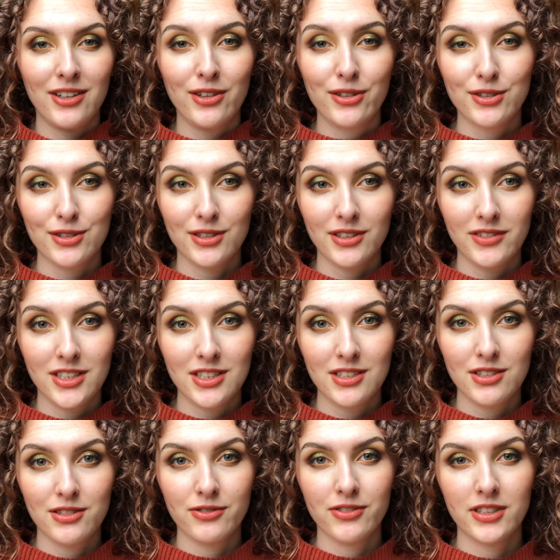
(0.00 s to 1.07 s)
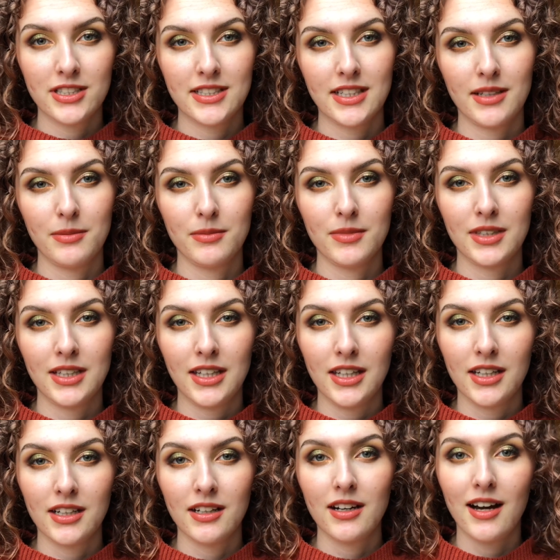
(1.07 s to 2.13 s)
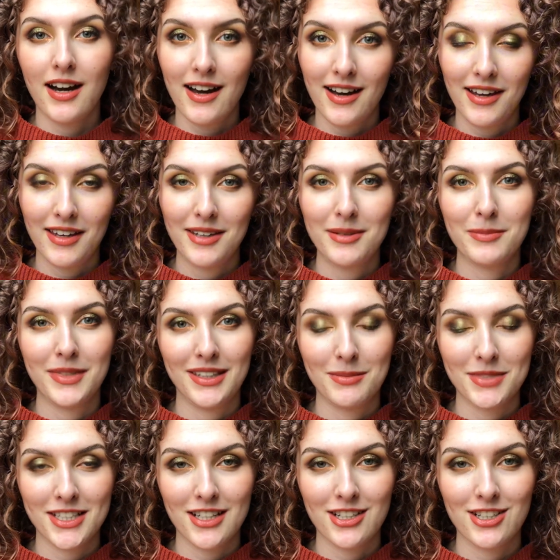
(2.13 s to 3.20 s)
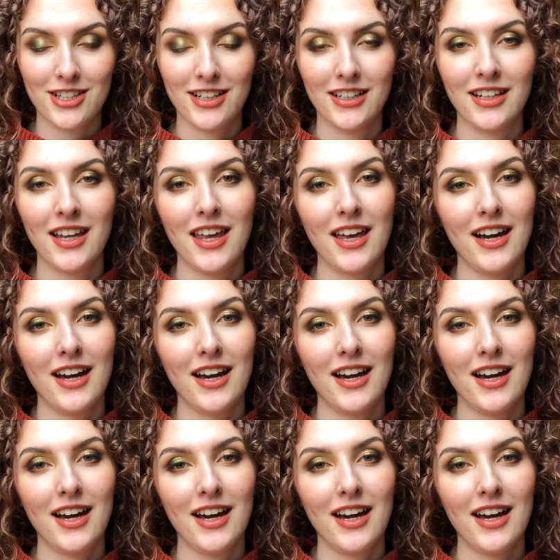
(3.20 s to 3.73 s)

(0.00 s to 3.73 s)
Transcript: Also, if this is your first time here, hi, my name's Sasha.